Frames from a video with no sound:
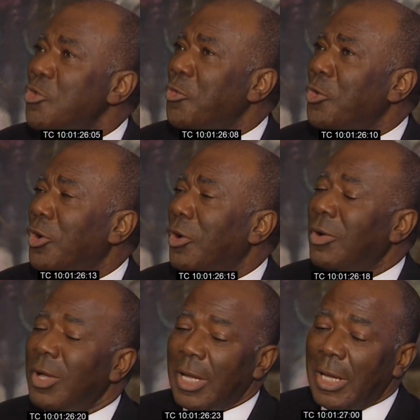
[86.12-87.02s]
you for
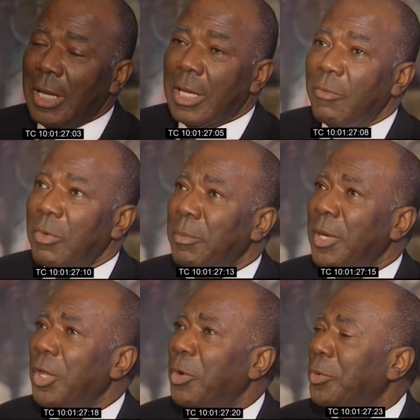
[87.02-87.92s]
giving me
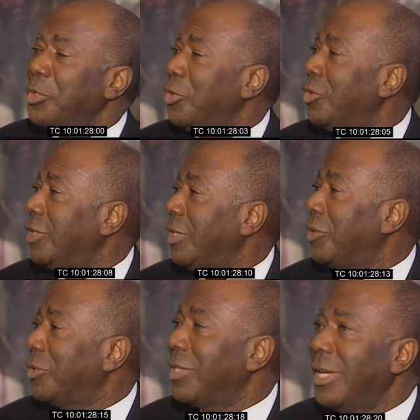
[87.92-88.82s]
the opportunity
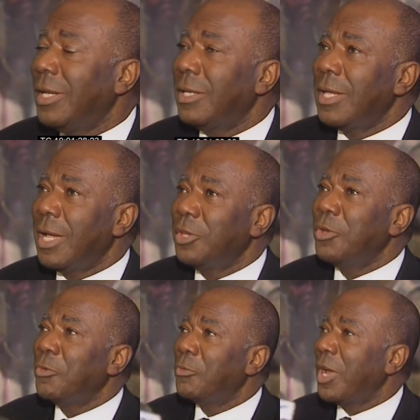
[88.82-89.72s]
to say thank
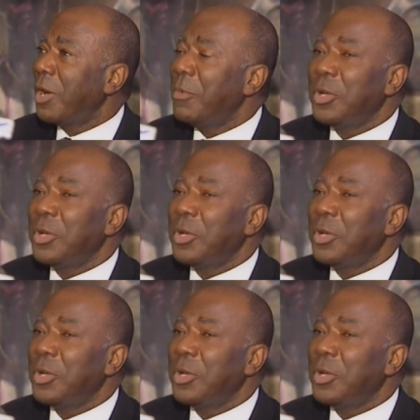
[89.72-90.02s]
you very